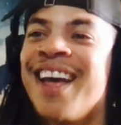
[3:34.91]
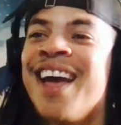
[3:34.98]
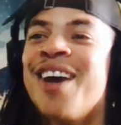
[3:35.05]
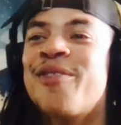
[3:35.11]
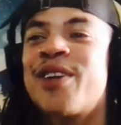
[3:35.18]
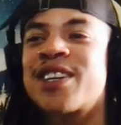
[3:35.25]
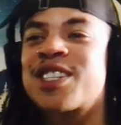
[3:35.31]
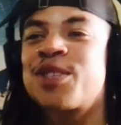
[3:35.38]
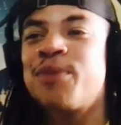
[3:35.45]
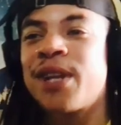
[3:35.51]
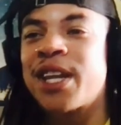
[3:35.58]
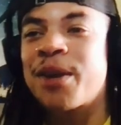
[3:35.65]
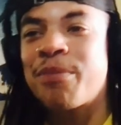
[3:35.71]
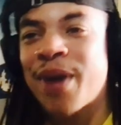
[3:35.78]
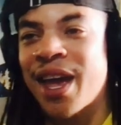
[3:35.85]
Versus
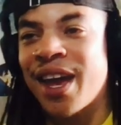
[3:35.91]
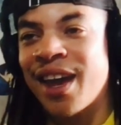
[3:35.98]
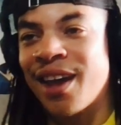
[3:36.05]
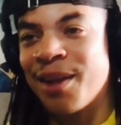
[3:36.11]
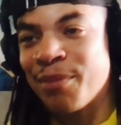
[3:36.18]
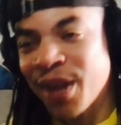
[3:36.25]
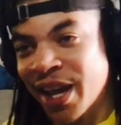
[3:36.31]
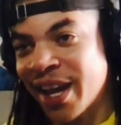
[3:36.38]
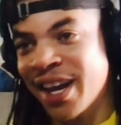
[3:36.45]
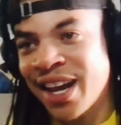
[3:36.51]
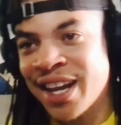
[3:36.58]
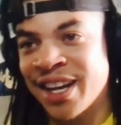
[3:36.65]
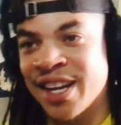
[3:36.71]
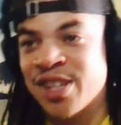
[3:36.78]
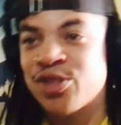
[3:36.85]
Malik Blade
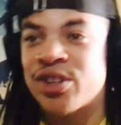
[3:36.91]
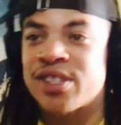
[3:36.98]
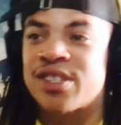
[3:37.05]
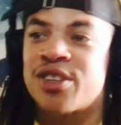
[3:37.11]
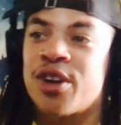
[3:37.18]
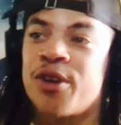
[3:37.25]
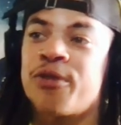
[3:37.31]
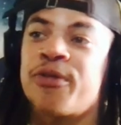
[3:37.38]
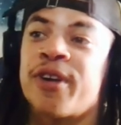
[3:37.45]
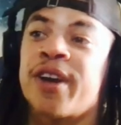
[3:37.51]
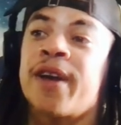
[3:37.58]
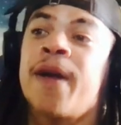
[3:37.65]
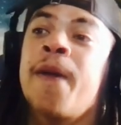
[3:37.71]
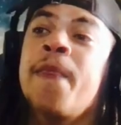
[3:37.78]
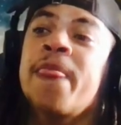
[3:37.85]
and Indris and
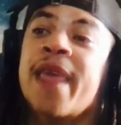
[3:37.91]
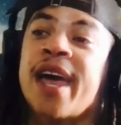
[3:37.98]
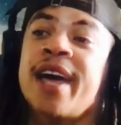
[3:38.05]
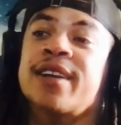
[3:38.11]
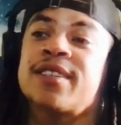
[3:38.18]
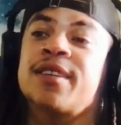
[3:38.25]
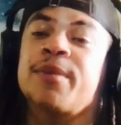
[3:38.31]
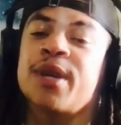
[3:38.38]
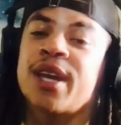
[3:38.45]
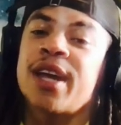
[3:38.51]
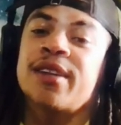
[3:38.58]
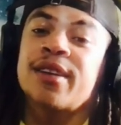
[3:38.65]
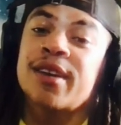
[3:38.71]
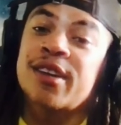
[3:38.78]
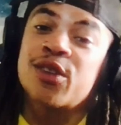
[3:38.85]
Nofe. Axiom and
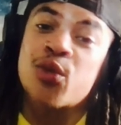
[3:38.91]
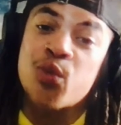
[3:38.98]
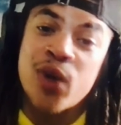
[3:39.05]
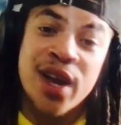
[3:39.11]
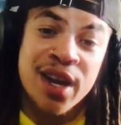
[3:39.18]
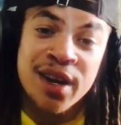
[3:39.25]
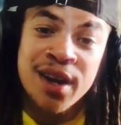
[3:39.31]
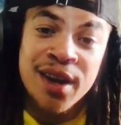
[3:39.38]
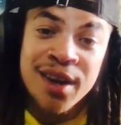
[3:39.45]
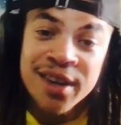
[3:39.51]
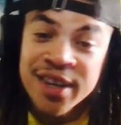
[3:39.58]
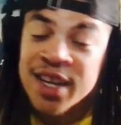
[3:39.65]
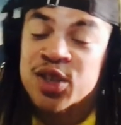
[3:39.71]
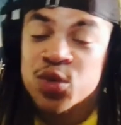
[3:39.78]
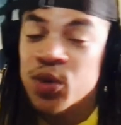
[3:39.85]
Nathan get the win.
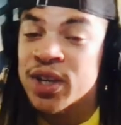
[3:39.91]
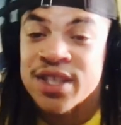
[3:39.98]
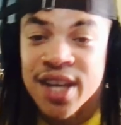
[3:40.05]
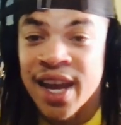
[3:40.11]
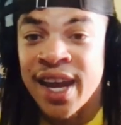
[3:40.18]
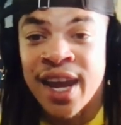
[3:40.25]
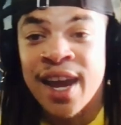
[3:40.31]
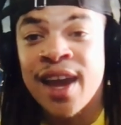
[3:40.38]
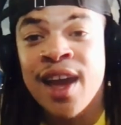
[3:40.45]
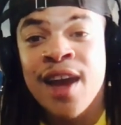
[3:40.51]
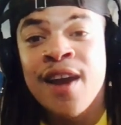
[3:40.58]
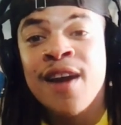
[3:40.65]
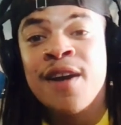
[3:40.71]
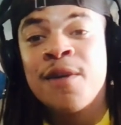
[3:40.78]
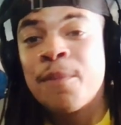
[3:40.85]
This was a
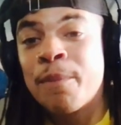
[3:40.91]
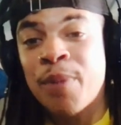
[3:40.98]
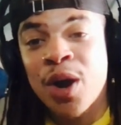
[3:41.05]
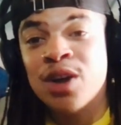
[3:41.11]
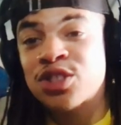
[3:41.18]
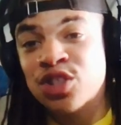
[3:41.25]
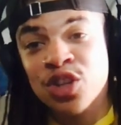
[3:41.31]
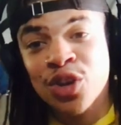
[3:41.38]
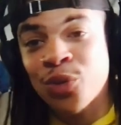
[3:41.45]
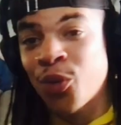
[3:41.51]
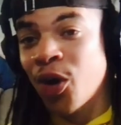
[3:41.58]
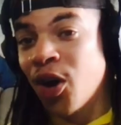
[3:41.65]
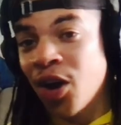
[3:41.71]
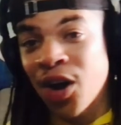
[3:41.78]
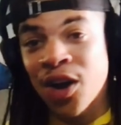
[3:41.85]
balls to the
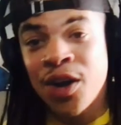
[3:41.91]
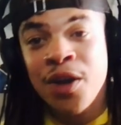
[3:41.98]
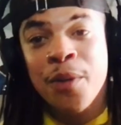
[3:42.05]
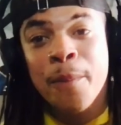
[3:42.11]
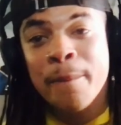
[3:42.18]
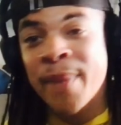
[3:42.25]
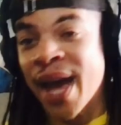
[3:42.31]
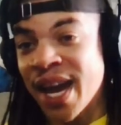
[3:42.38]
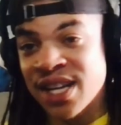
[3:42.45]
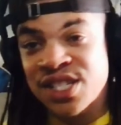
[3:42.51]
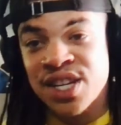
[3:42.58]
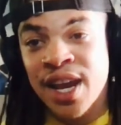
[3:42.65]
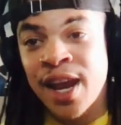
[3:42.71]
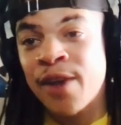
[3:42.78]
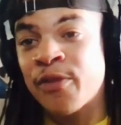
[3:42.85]
wall match.
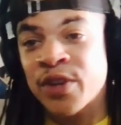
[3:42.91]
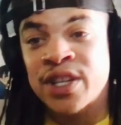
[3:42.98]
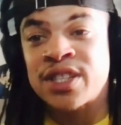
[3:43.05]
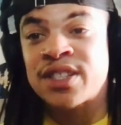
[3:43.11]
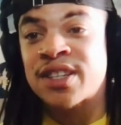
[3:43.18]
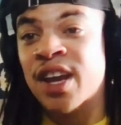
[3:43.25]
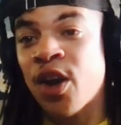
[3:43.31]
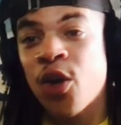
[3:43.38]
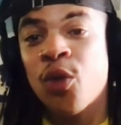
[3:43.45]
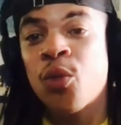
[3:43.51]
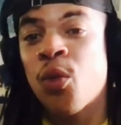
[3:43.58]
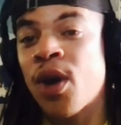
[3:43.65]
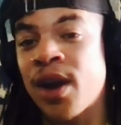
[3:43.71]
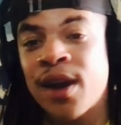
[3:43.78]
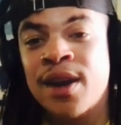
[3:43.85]
Every single
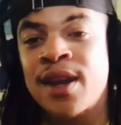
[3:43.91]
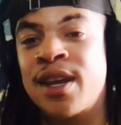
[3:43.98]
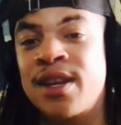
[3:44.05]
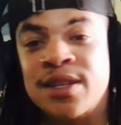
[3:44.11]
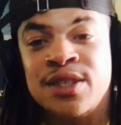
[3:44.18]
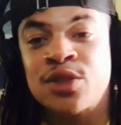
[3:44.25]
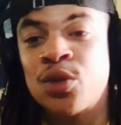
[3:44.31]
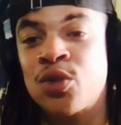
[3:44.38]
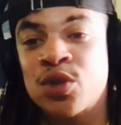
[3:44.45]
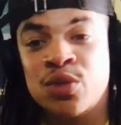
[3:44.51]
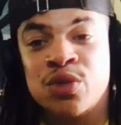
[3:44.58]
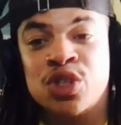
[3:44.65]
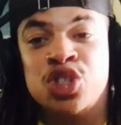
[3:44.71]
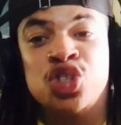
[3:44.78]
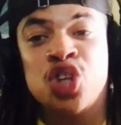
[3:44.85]
one of these dudes
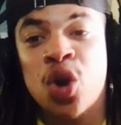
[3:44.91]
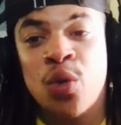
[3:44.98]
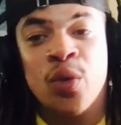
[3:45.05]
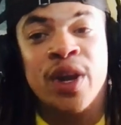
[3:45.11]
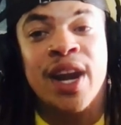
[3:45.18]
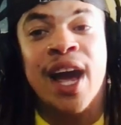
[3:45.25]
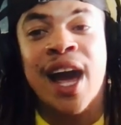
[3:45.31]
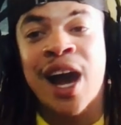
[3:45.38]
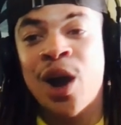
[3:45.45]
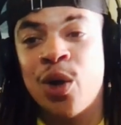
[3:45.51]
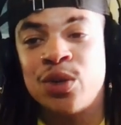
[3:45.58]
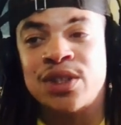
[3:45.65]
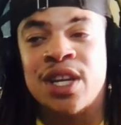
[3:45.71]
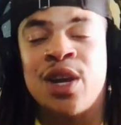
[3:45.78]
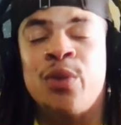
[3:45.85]
were showing
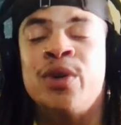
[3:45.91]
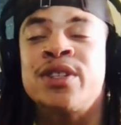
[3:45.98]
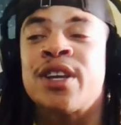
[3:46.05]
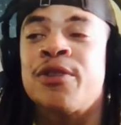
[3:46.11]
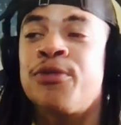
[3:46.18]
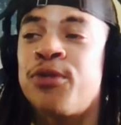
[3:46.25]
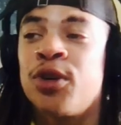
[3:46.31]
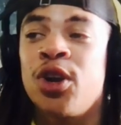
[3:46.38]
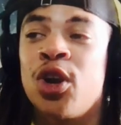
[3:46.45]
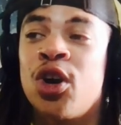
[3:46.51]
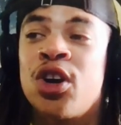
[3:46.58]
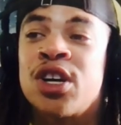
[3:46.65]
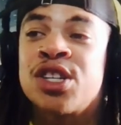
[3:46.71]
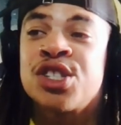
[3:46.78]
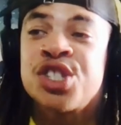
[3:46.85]
out. It was a
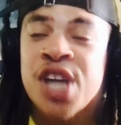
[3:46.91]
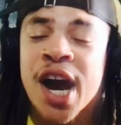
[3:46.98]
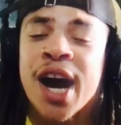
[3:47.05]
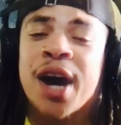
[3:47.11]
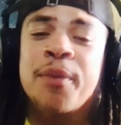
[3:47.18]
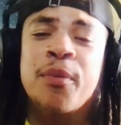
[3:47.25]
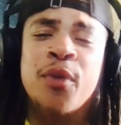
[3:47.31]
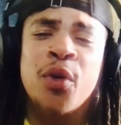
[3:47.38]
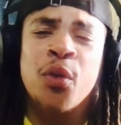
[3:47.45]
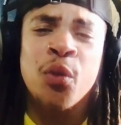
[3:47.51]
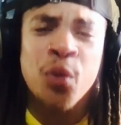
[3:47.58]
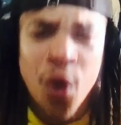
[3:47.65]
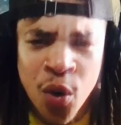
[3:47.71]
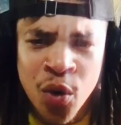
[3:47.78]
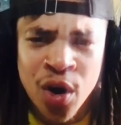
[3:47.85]
full-on chop
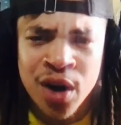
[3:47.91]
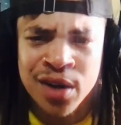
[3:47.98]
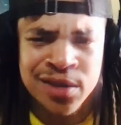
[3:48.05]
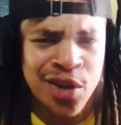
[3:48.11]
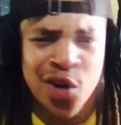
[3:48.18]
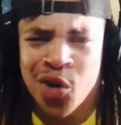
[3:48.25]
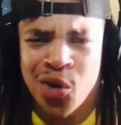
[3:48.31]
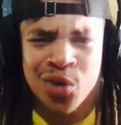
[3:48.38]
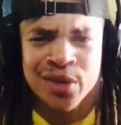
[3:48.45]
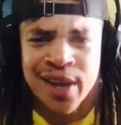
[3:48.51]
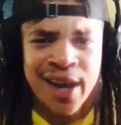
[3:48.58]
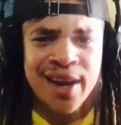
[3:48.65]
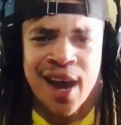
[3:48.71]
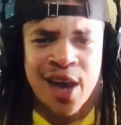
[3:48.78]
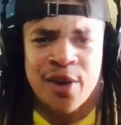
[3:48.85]
war the whole
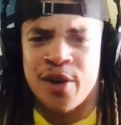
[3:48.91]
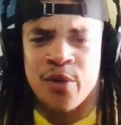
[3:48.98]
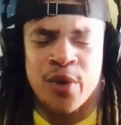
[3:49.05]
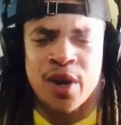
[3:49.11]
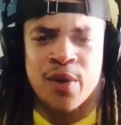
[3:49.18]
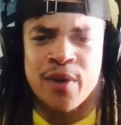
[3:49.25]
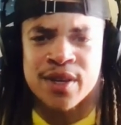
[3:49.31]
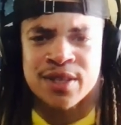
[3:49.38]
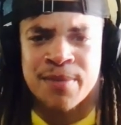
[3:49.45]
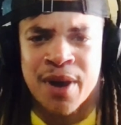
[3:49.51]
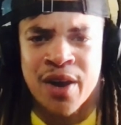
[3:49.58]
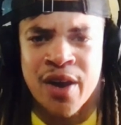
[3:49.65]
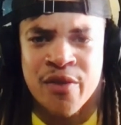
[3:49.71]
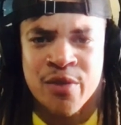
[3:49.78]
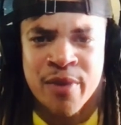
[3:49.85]
night. I don't know what it was
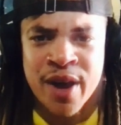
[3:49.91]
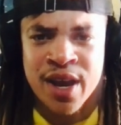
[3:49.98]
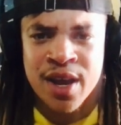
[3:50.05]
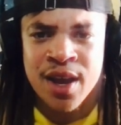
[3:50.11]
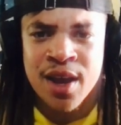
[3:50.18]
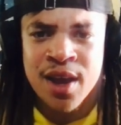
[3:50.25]
about everybody